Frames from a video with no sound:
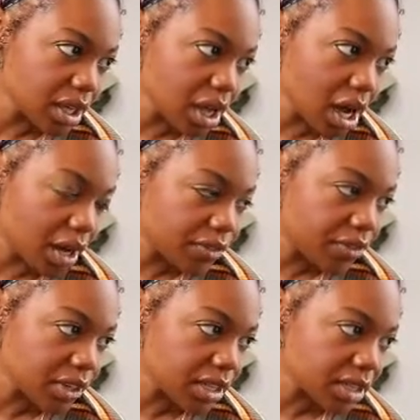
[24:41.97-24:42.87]

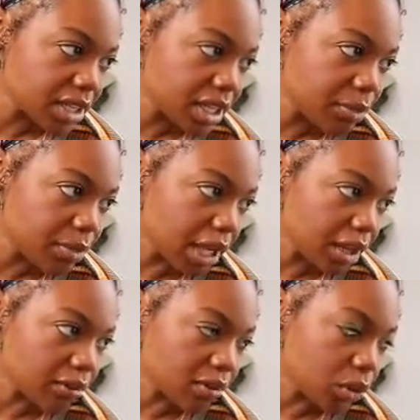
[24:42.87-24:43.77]
confidence in
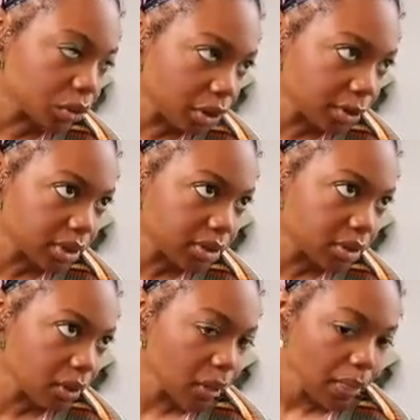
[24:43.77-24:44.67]
being
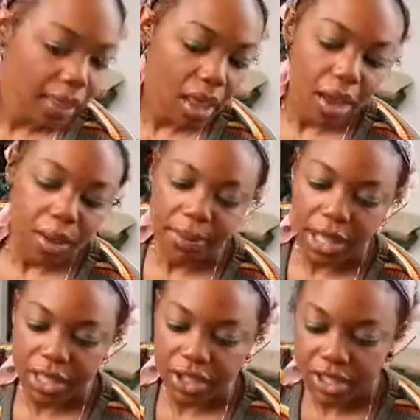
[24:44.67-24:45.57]
vulnerable,
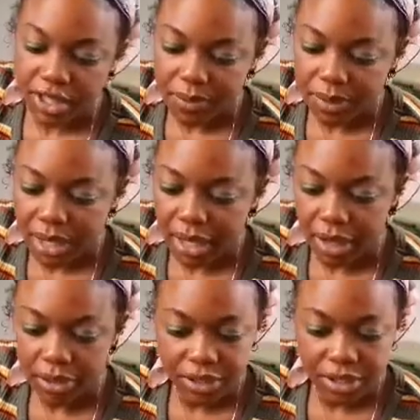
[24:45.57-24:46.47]
but there's something else.